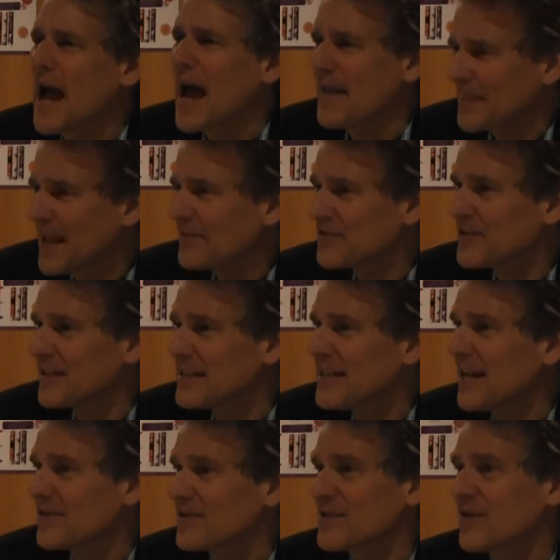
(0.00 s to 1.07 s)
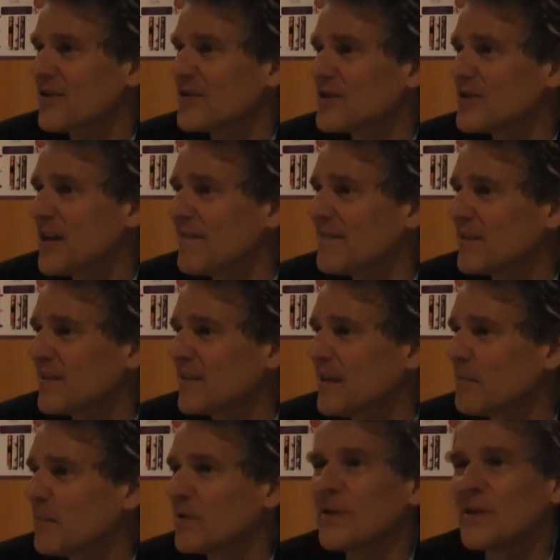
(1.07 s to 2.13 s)
And that said, yes, there is definitely
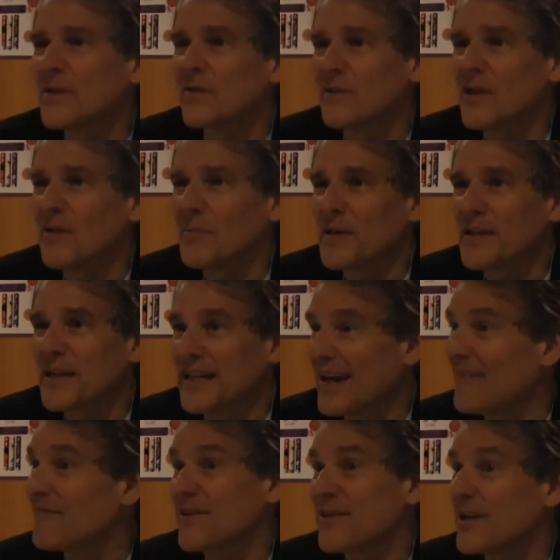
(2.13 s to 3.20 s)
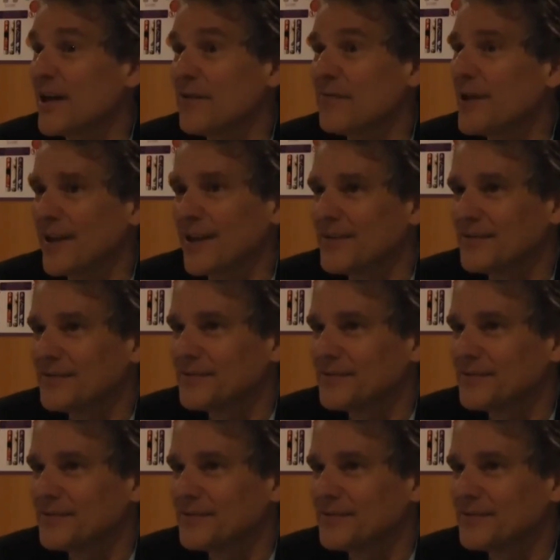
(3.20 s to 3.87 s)
a political element in everything I write.